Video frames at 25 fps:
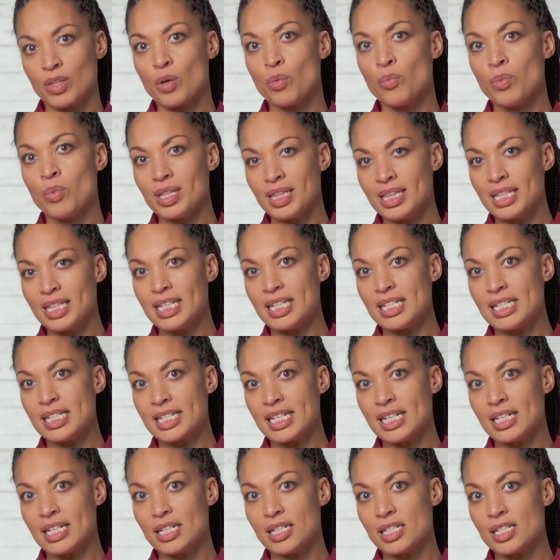With these
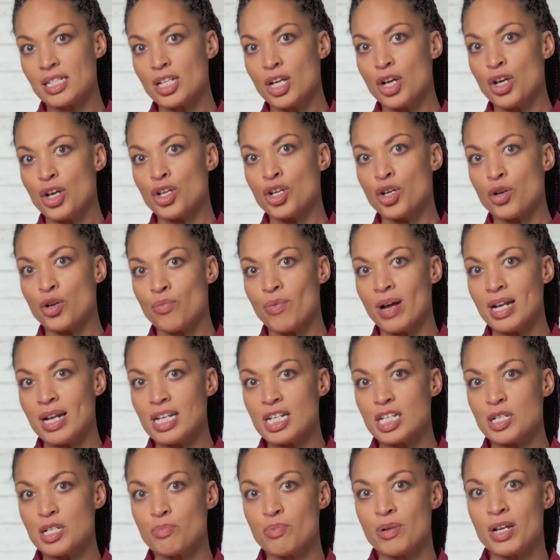skills, you're
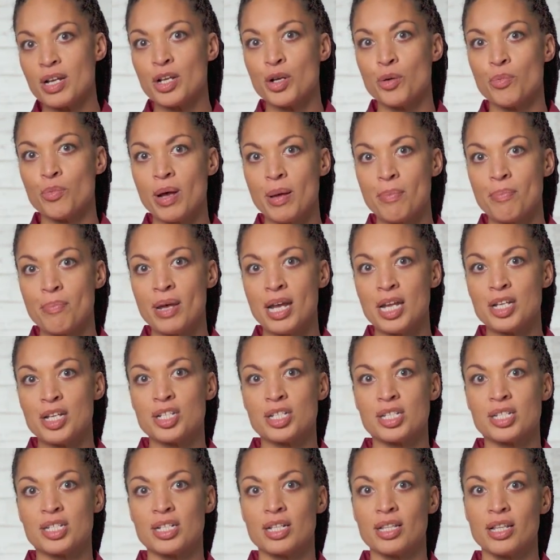ready to bring your web
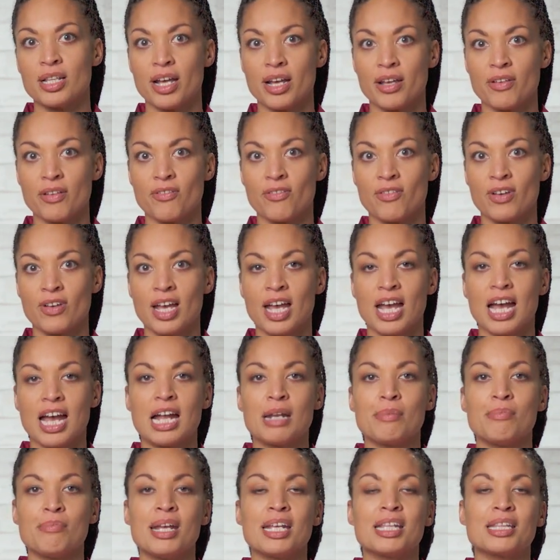pages to life
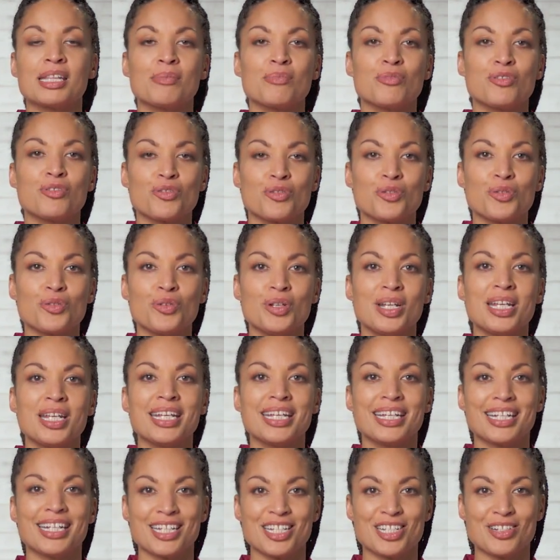and make them
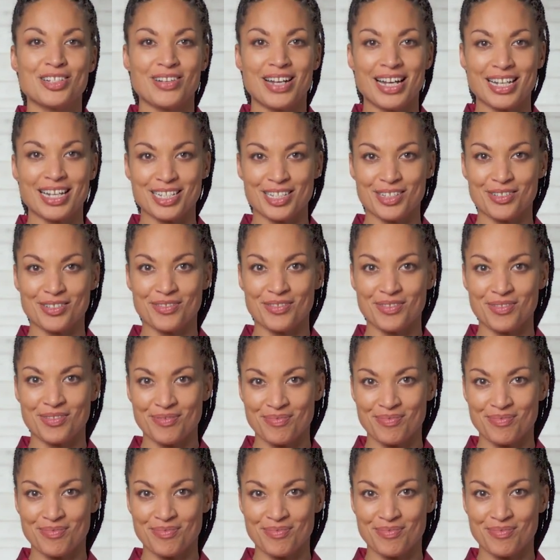truly interactive.